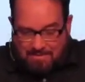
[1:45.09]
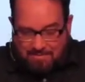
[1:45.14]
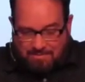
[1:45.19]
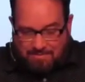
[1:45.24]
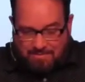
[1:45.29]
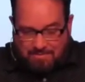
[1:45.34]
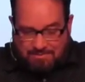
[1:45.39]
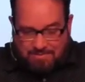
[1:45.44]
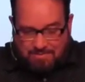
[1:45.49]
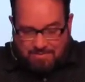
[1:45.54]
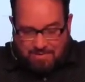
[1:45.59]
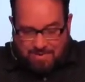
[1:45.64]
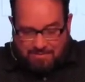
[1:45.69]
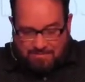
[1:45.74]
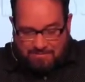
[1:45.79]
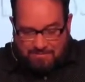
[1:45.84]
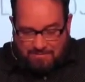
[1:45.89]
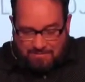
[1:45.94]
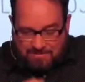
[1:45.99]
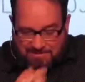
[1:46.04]
verse
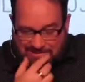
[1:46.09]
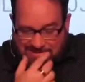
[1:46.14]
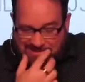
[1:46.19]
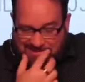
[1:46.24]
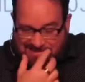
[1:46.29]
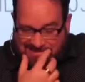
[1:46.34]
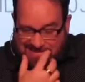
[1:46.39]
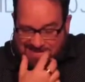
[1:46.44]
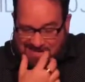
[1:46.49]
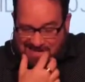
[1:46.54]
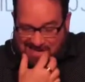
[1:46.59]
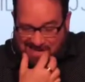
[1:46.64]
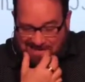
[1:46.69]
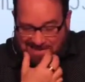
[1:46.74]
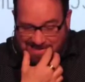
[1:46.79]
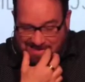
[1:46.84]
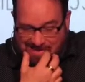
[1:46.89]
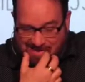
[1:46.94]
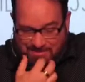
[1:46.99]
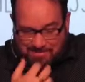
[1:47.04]
twelve through sixteen. I
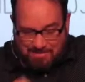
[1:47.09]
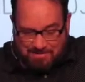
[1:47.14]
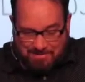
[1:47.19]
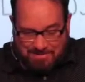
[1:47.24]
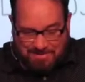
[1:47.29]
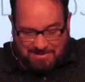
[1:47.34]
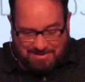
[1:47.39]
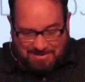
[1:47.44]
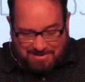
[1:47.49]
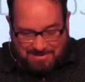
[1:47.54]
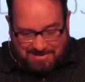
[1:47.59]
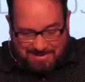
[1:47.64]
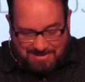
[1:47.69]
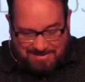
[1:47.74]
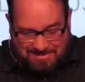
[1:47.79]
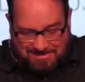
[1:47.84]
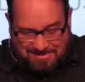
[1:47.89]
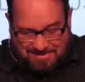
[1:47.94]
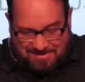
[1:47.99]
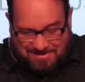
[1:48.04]
love the book of
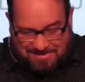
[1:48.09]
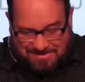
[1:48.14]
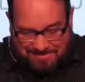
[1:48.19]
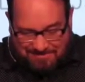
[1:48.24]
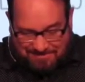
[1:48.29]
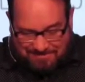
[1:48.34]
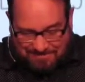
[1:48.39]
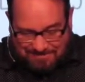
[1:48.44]
Colossians.